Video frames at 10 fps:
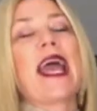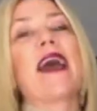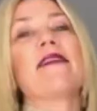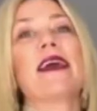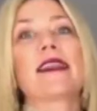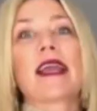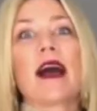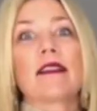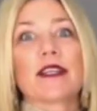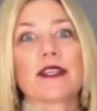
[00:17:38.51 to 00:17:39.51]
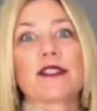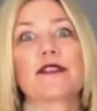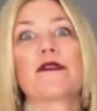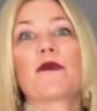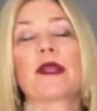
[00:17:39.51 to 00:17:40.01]
and then
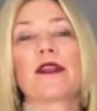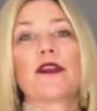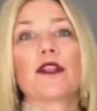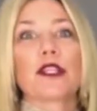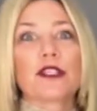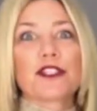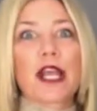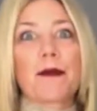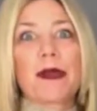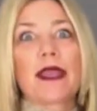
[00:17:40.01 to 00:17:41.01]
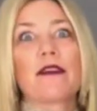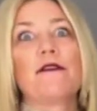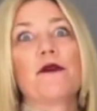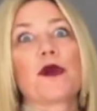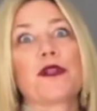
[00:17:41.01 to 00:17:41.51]
colors for when you're shopping
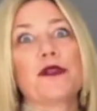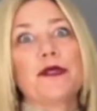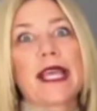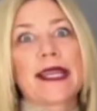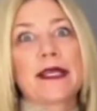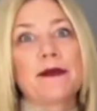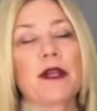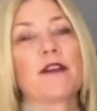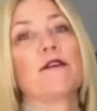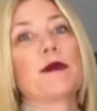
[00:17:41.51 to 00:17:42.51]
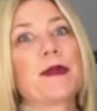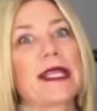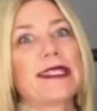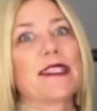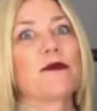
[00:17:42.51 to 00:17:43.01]
for new denim or you're
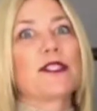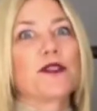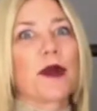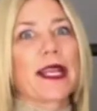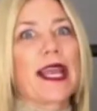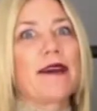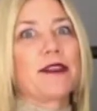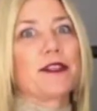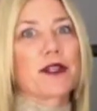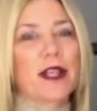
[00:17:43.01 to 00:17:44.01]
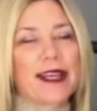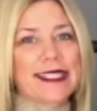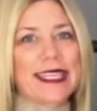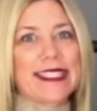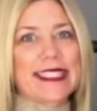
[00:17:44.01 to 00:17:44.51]
replacing what you already have in your
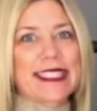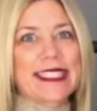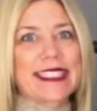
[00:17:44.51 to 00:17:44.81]
closet.